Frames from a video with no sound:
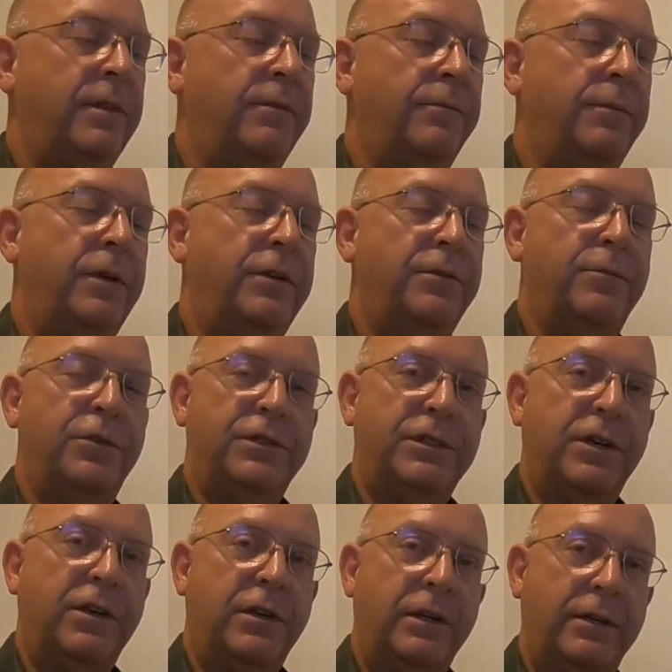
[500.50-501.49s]
much more
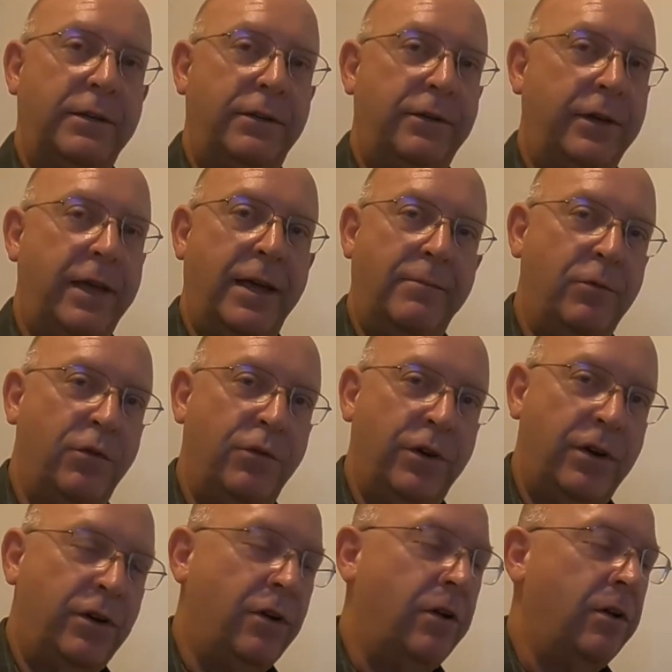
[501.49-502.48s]
solid. You can't move it
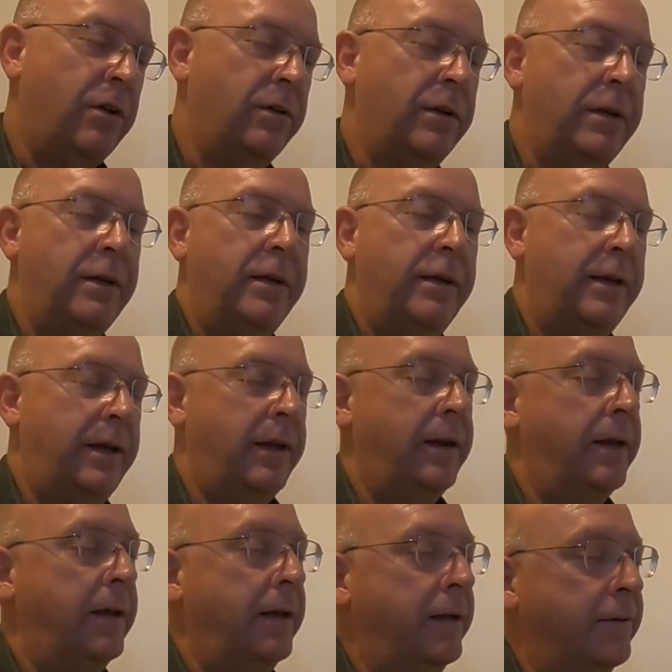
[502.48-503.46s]
at all. And
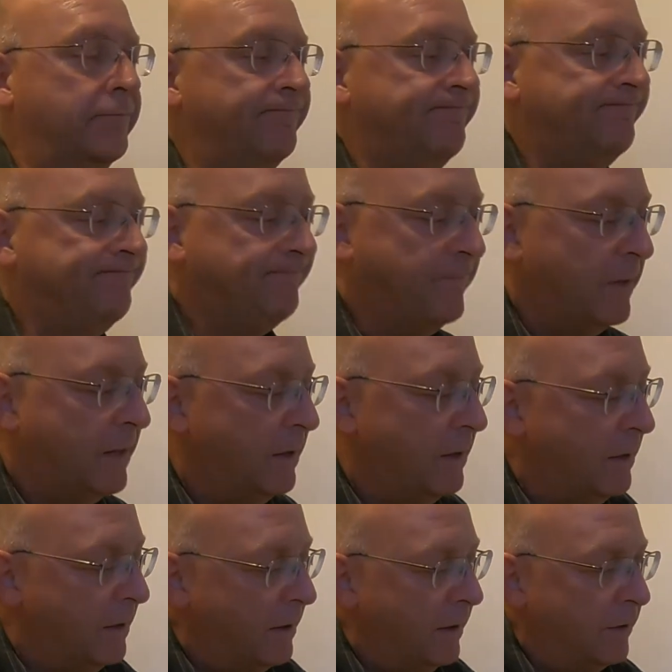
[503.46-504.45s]

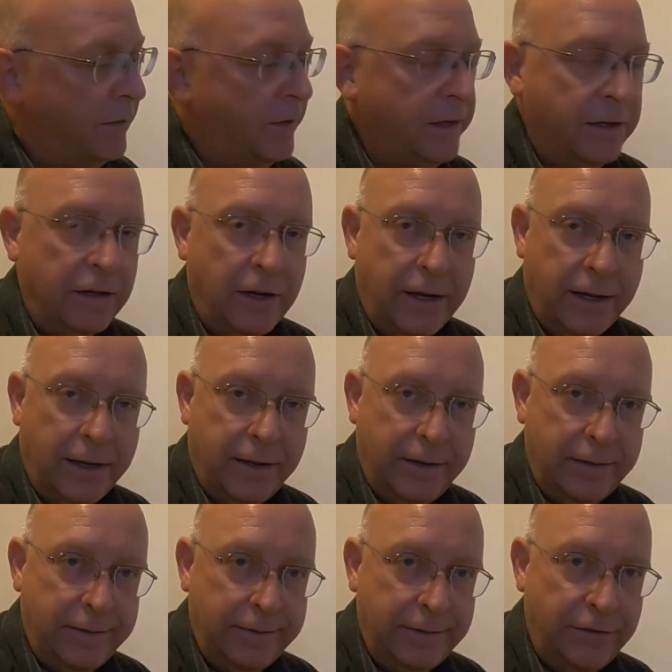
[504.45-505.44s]
I think Glock
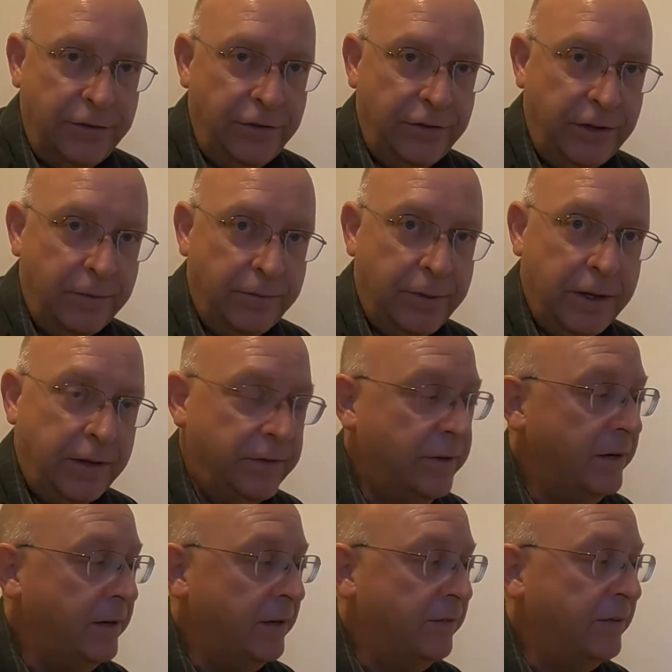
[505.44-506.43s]
is using a
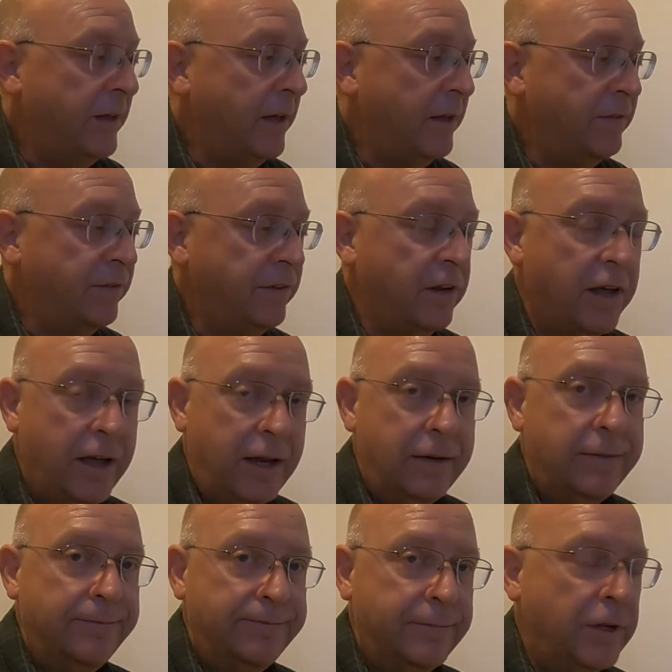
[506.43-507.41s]
Picatinny size slot
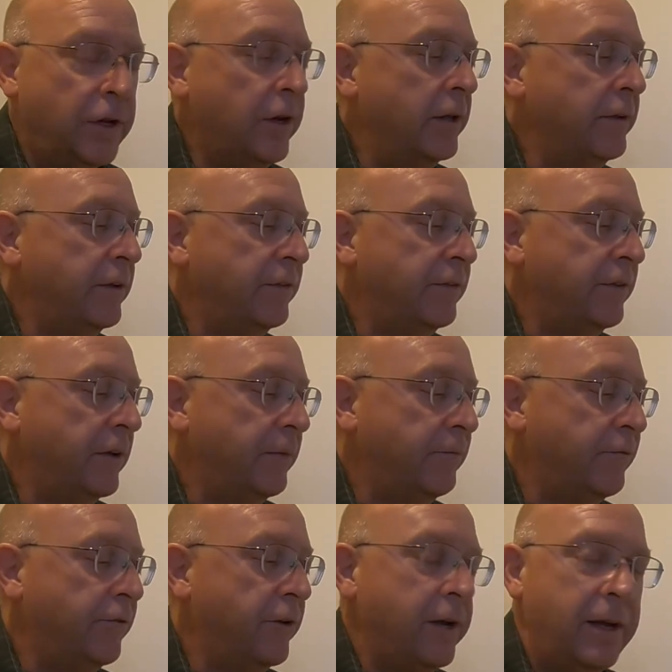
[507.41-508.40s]
on this
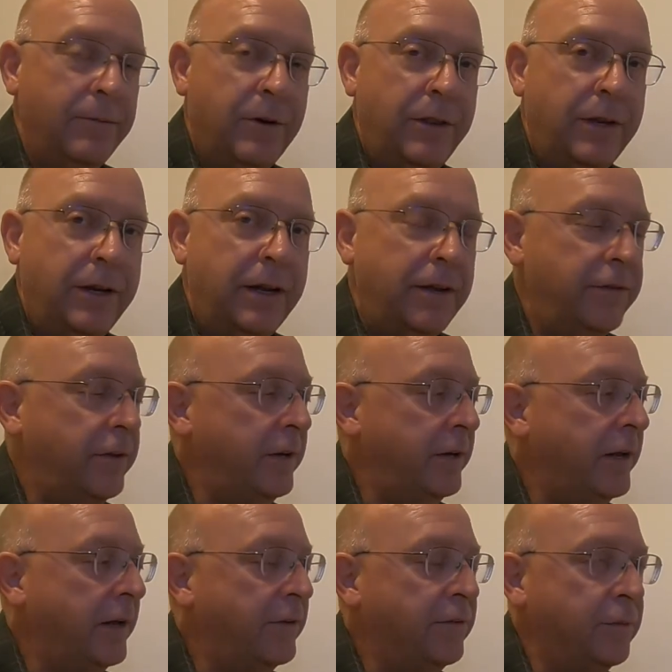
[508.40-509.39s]
frame on the
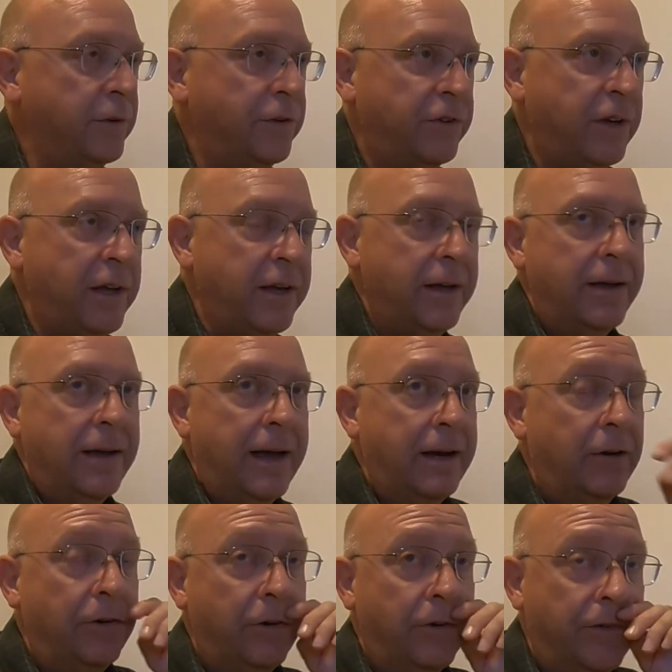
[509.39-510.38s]
19X, which I
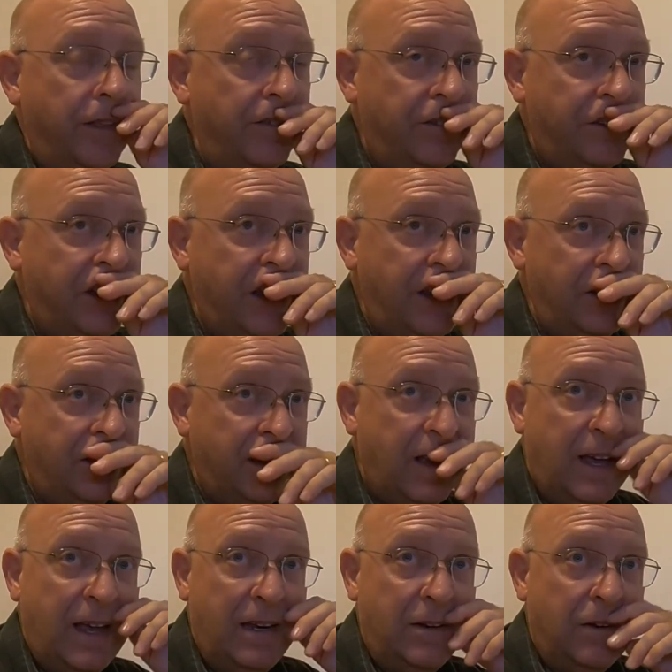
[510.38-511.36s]
don't know if they've changed
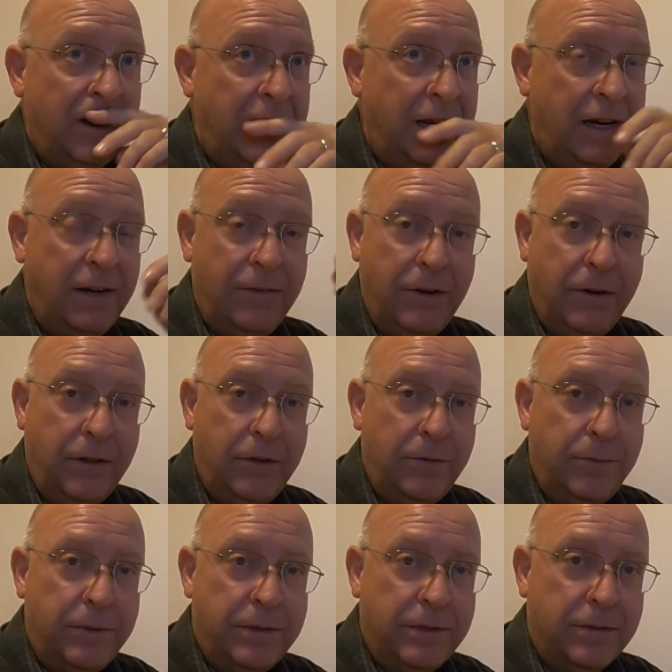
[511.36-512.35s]
that on any of their other
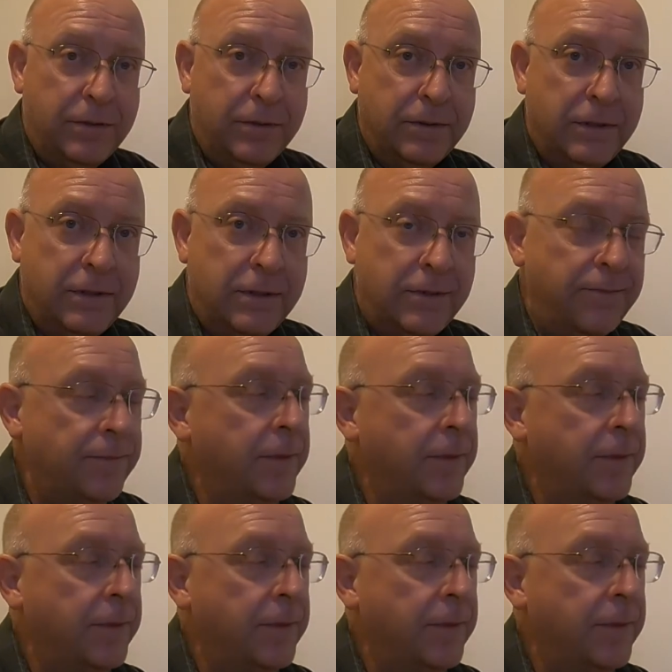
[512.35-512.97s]
pistols,